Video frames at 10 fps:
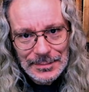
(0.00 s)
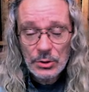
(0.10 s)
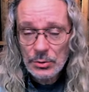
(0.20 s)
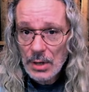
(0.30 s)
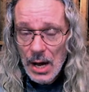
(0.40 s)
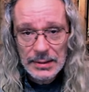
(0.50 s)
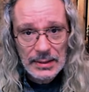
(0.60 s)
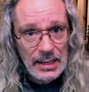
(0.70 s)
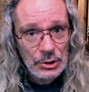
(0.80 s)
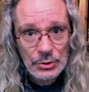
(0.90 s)
Do not
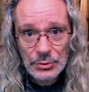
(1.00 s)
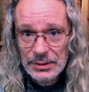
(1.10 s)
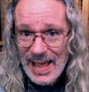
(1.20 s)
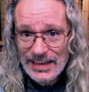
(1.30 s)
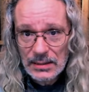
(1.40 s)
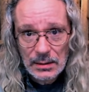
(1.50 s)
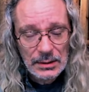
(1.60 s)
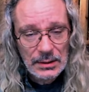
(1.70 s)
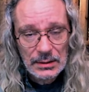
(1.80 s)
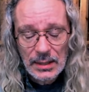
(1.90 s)
get into debt.
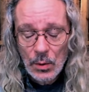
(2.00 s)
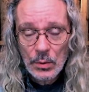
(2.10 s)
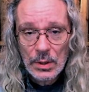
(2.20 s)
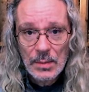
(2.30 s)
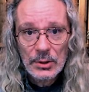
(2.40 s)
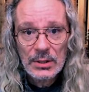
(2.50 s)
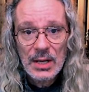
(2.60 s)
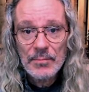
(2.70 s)
This is like one of the most